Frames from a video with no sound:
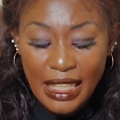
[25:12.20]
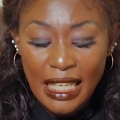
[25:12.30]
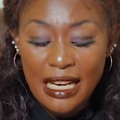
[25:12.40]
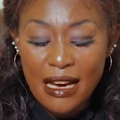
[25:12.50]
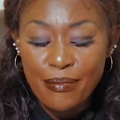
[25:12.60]

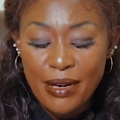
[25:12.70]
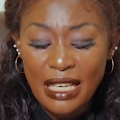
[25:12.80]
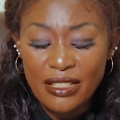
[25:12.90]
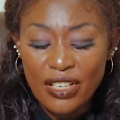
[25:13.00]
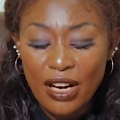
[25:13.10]
and a
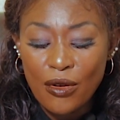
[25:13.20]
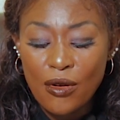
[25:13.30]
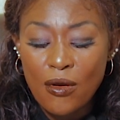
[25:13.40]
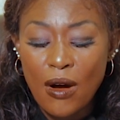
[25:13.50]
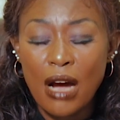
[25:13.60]
branch shall
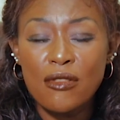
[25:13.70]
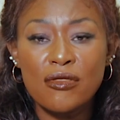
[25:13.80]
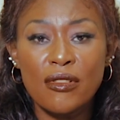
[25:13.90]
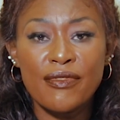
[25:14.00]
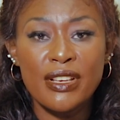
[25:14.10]
grow
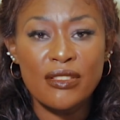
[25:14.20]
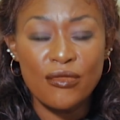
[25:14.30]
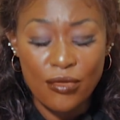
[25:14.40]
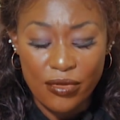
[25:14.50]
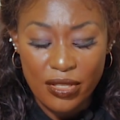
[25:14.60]
out of
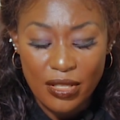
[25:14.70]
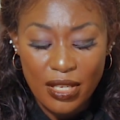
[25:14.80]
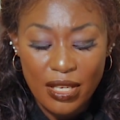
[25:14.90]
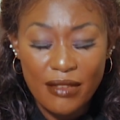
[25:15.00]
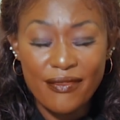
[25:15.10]
his roots.
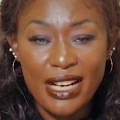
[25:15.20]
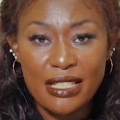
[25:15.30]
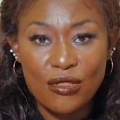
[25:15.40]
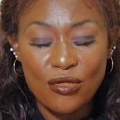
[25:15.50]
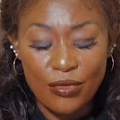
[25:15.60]

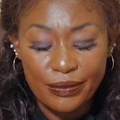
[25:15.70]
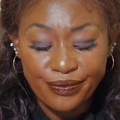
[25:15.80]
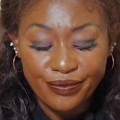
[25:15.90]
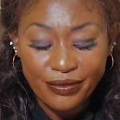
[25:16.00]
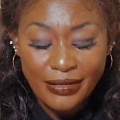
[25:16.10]
Verse 2.
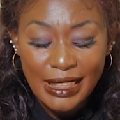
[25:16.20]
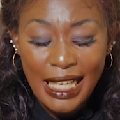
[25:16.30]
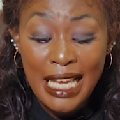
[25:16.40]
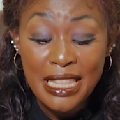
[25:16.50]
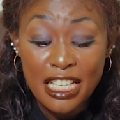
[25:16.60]

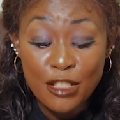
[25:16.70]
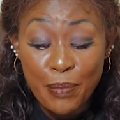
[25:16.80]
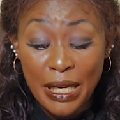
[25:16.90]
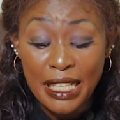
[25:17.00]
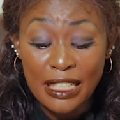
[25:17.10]
And the
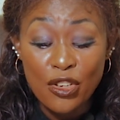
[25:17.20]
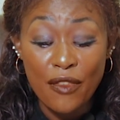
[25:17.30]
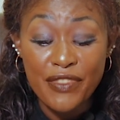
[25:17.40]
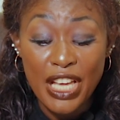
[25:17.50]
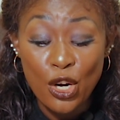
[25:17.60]
Spirit
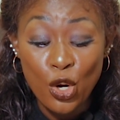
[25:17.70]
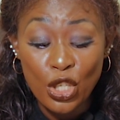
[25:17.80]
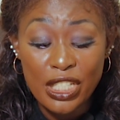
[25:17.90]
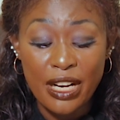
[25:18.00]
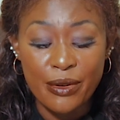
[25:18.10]
of the
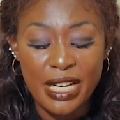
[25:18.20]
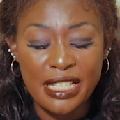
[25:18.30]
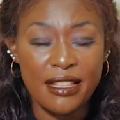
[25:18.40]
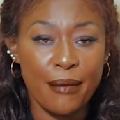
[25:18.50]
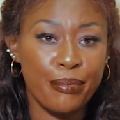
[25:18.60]
Lord shall
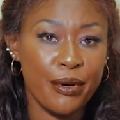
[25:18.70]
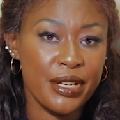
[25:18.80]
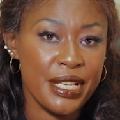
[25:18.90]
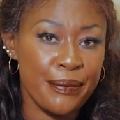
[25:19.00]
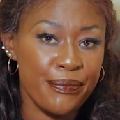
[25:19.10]
rest
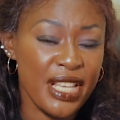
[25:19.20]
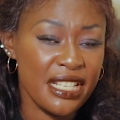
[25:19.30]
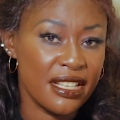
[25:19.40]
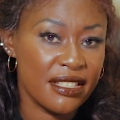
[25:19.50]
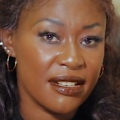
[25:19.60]
upon him.
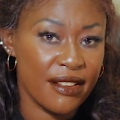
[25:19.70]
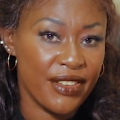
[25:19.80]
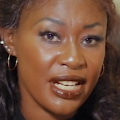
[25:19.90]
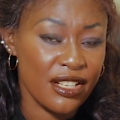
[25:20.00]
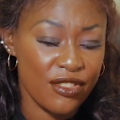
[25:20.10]
This is
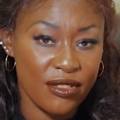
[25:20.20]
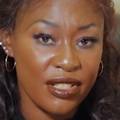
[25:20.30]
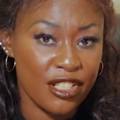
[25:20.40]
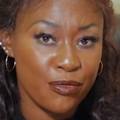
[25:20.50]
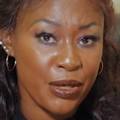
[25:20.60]

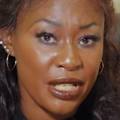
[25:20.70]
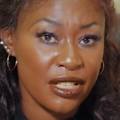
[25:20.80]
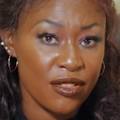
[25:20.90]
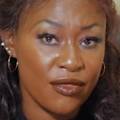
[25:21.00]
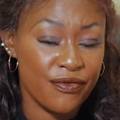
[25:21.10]
revelation. The
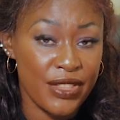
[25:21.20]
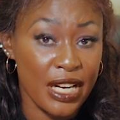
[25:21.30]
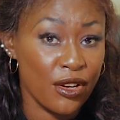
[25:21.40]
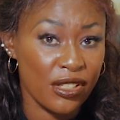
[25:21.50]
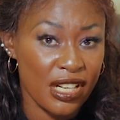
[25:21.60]
Spirit of
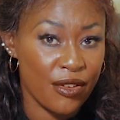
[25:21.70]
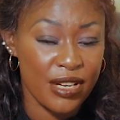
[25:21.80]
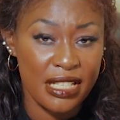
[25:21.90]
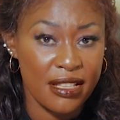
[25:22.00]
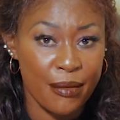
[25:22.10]
the Lord shall
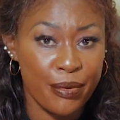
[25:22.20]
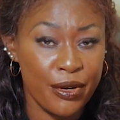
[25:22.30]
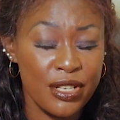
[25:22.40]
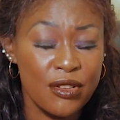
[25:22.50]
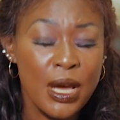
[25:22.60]
rest
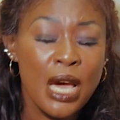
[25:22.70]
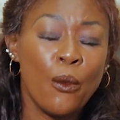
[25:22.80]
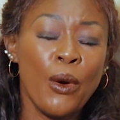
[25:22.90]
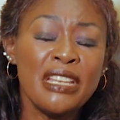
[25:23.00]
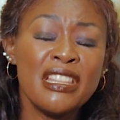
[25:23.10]
upon you.
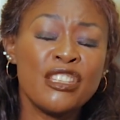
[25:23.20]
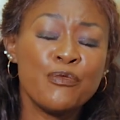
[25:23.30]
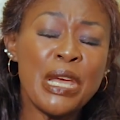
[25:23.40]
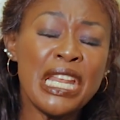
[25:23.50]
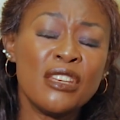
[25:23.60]
When the
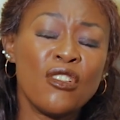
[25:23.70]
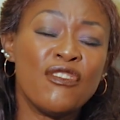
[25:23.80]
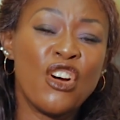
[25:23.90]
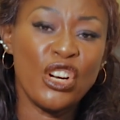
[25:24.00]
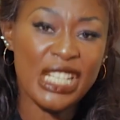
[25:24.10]
Spirit
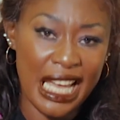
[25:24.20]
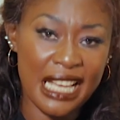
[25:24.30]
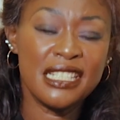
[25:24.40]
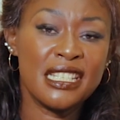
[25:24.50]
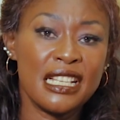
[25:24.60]
of God
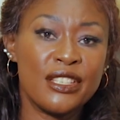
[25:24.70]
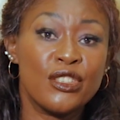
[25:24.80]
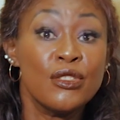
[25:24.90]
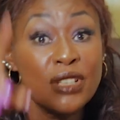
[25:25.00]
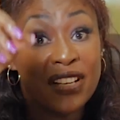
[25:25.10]

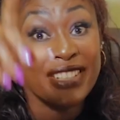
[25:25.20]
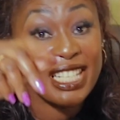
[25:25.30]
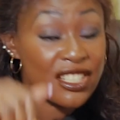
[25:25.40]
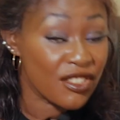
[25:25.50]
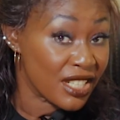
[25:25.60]
enters you,
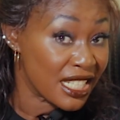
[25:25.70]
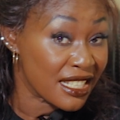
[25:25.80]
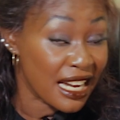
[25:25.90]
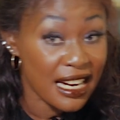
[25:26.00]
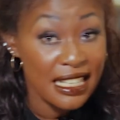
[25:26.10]
revelation
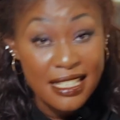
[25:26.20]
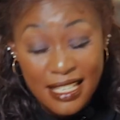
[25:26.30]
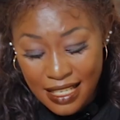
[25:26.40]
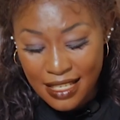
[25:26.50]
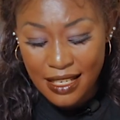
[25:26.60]
is
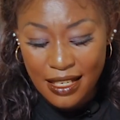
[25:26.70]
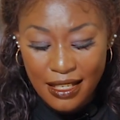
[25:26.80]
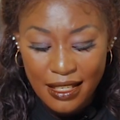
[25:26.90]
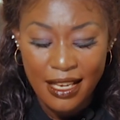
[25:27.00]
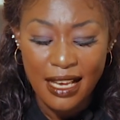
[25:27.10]
guaranteed.
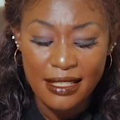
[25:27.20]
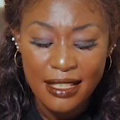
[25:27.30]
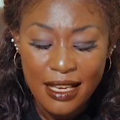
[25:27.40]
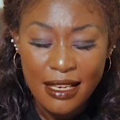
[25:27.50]
Yes.